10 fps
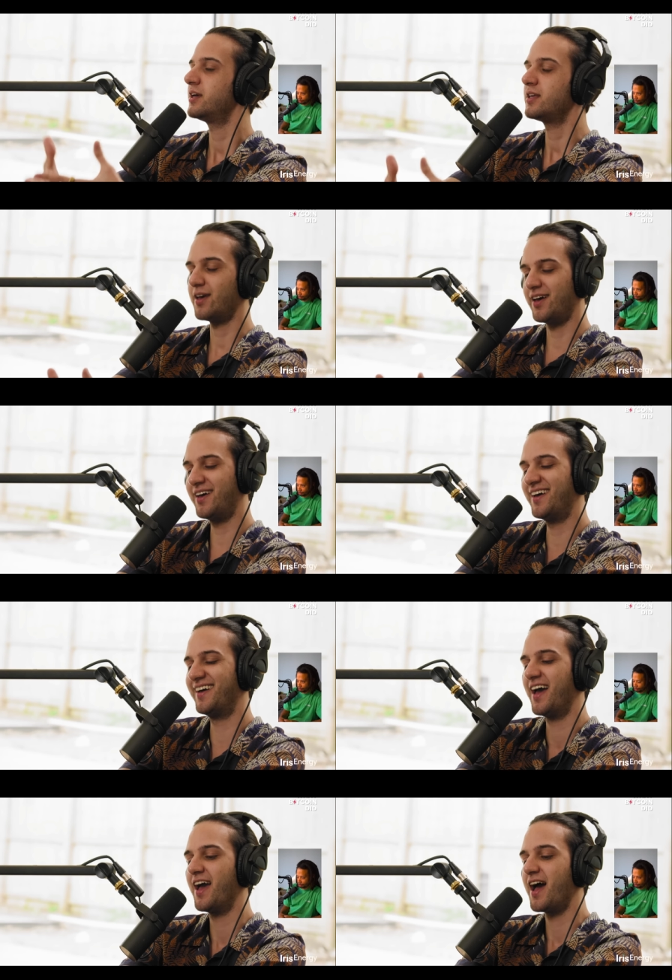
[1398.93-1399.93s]
Yeah.
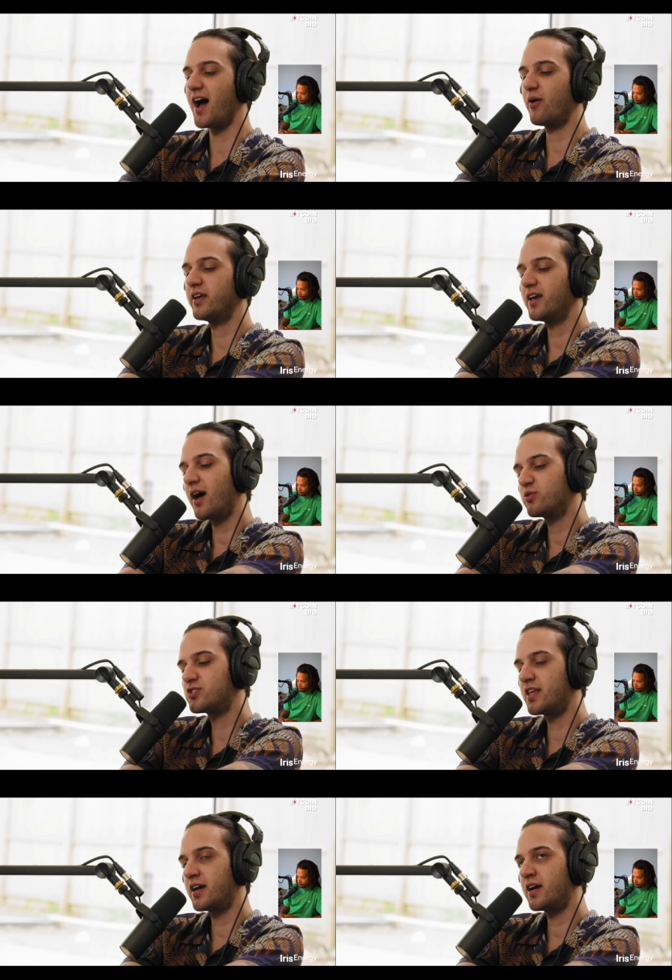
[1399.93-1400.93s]
I
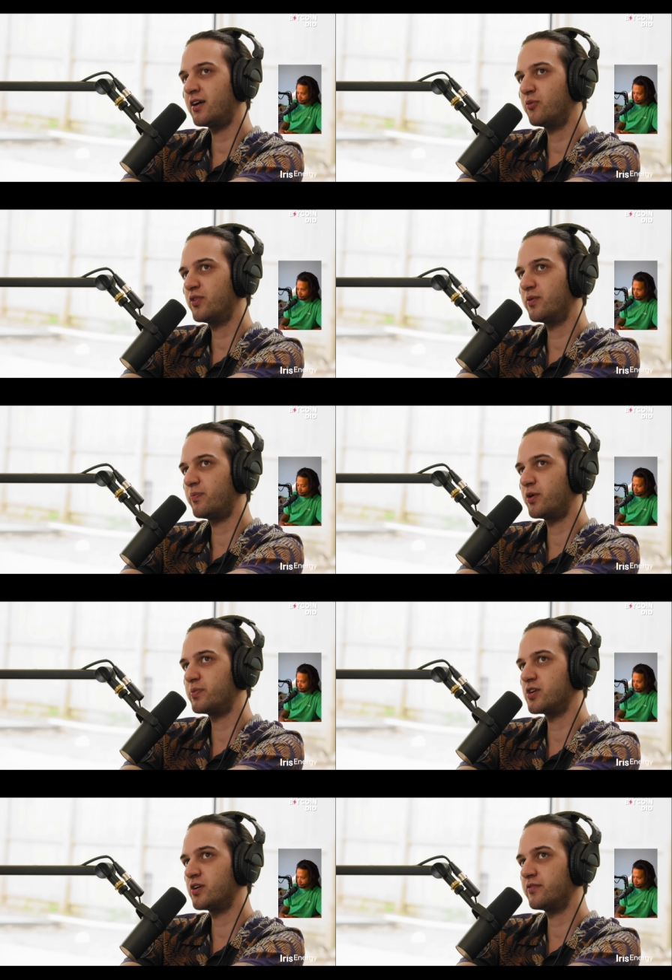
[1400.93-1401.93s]
was there with the
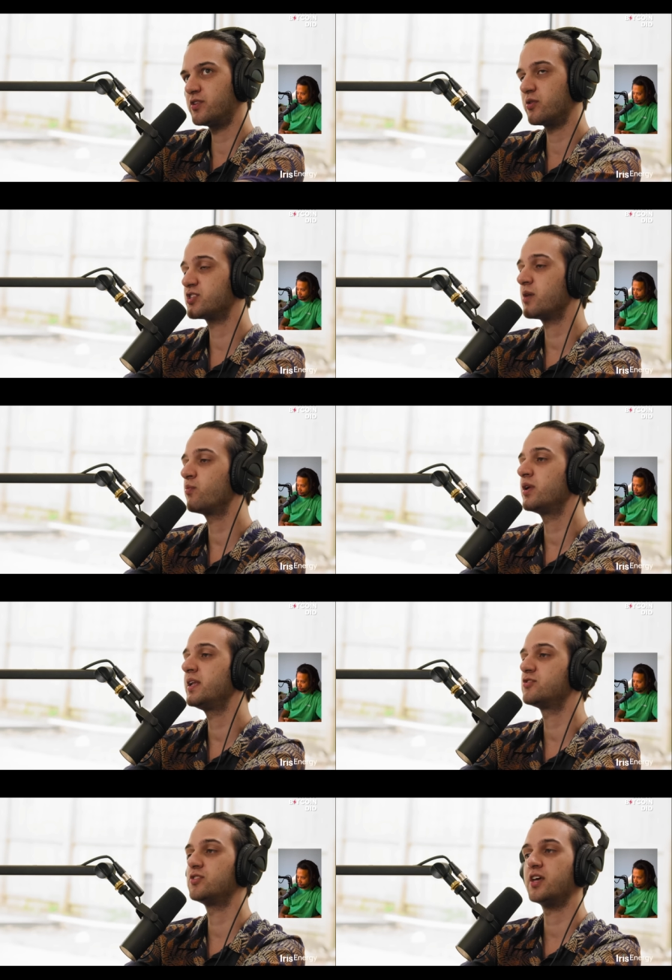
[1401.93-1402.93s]
purpose of, you know, someone
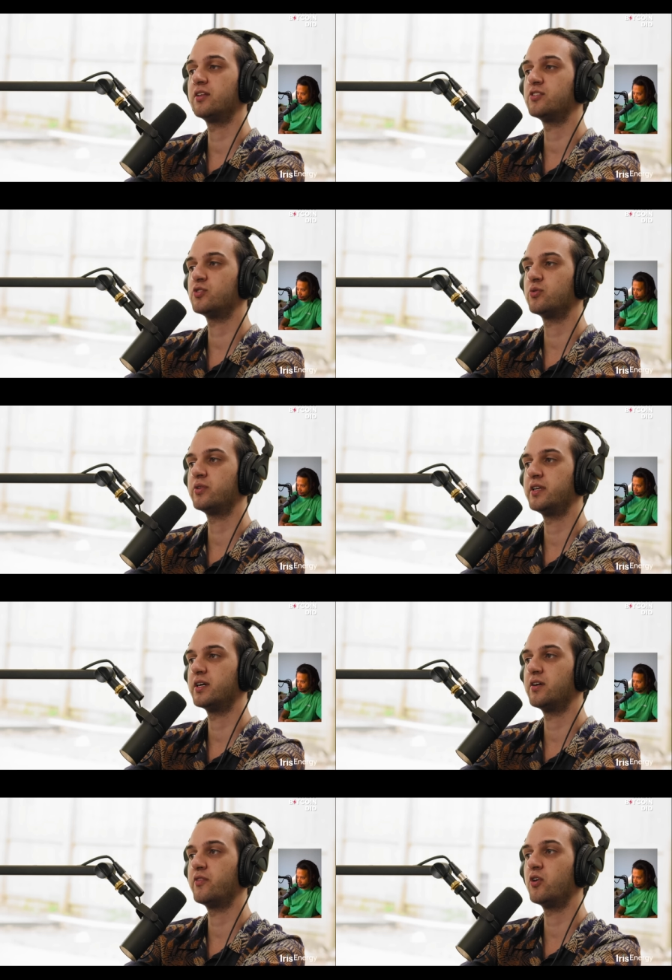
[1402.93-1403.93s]
needs to tell the
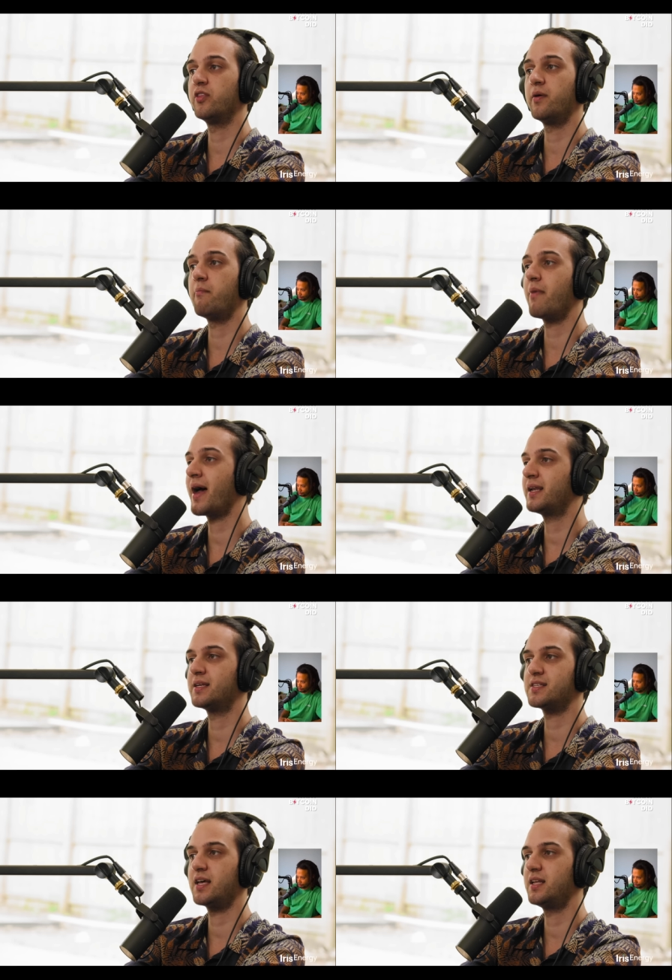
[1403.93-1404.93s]
story of all the
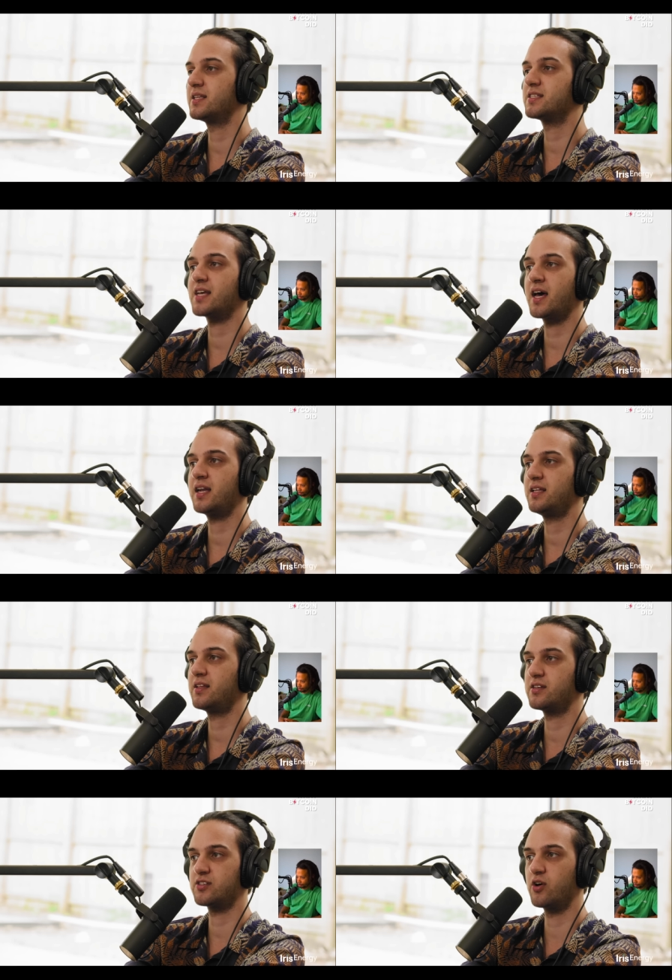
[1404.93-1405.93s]
madness and
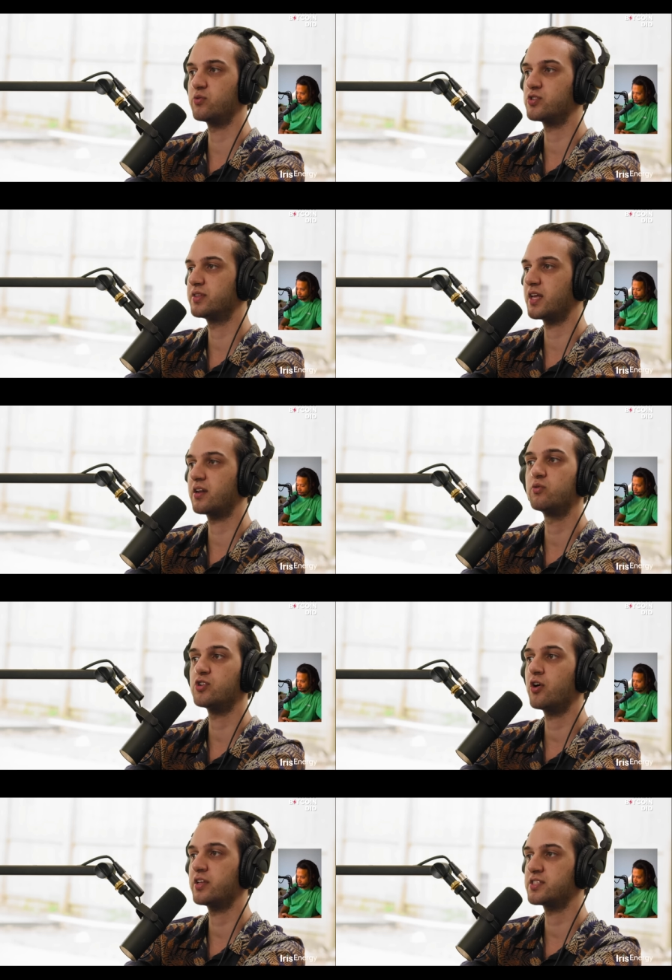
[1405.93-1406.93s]
insanity that
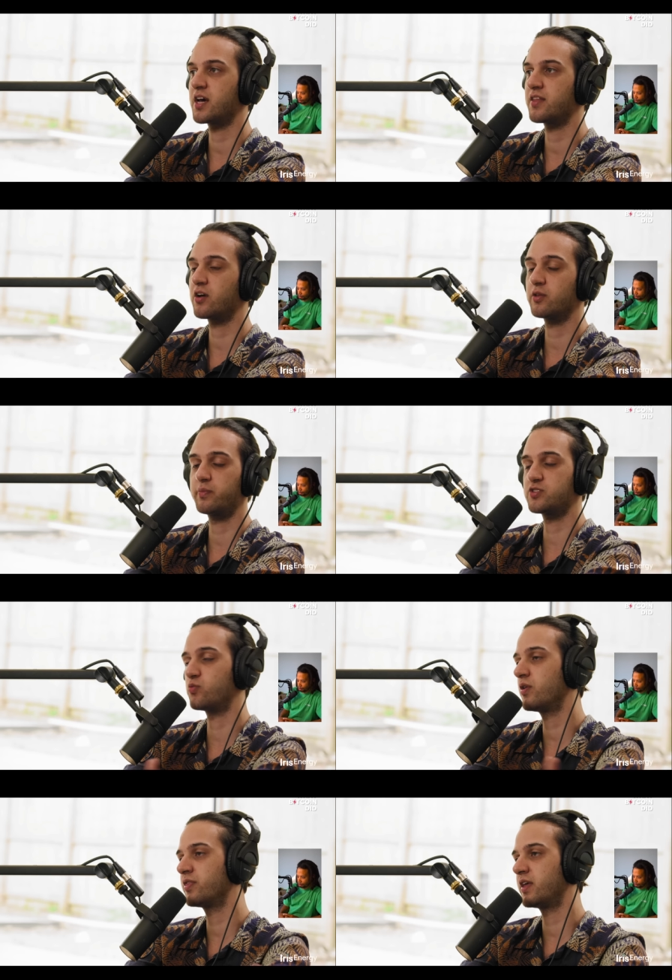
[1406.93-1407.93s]
goes on inside that cult. Because
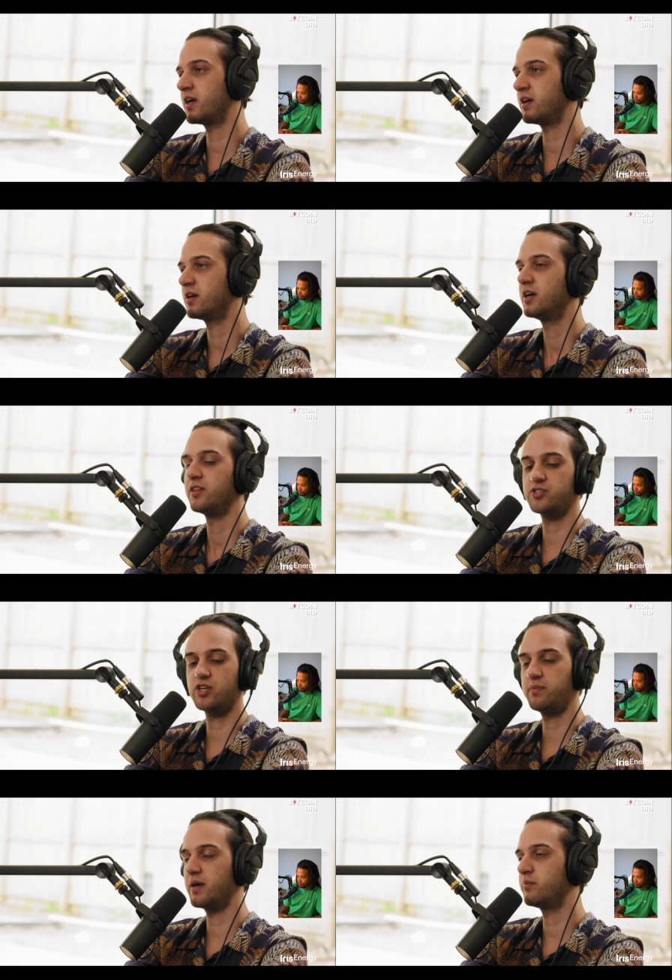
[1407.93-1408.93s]
one day there's
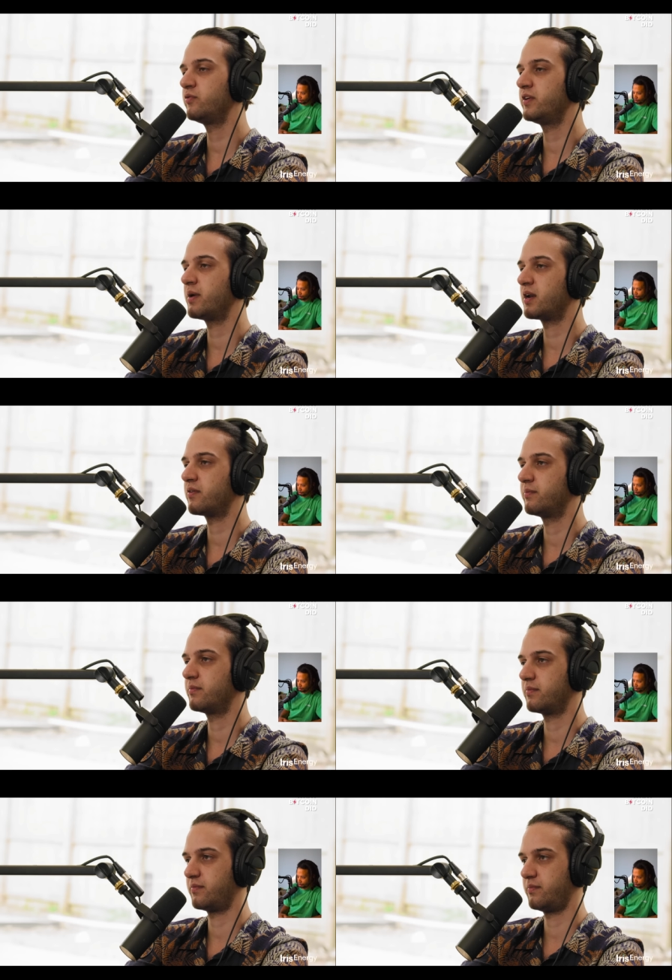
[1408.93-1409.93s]
going to be a movie
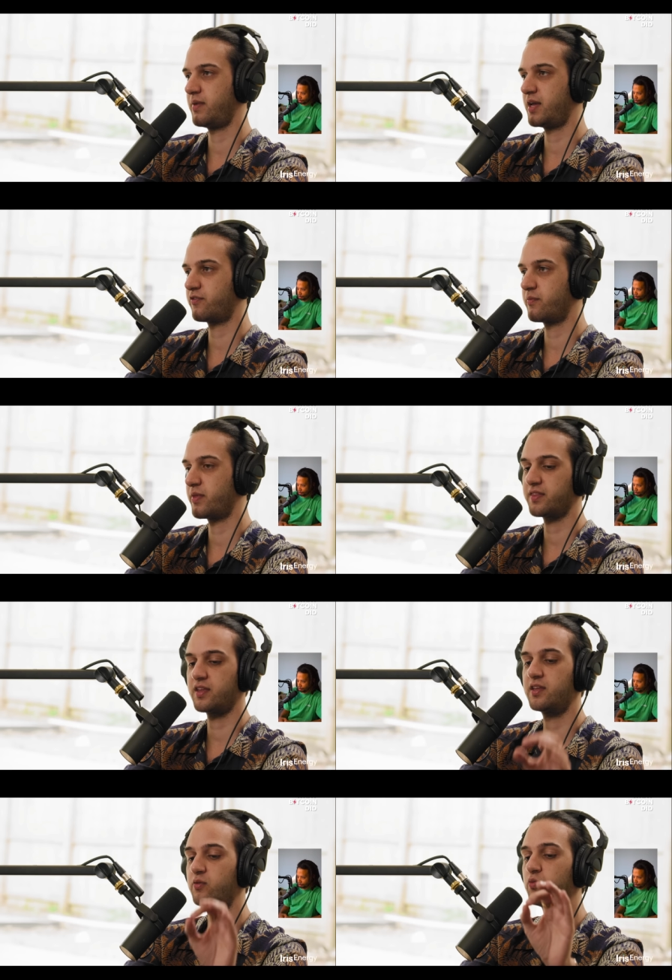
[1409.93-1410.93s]
made from that.
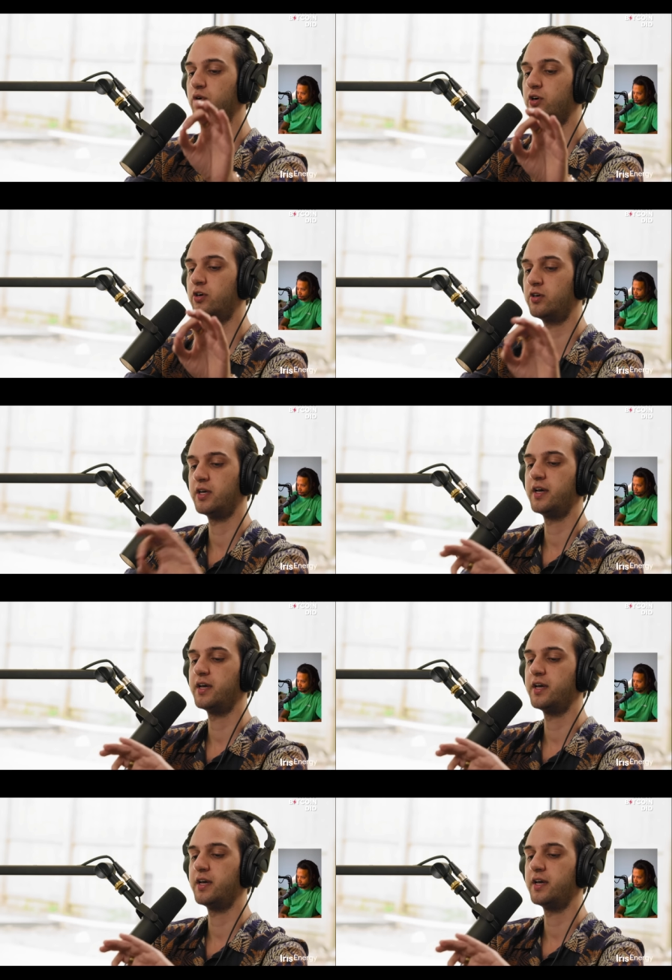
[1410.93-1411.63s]
And there were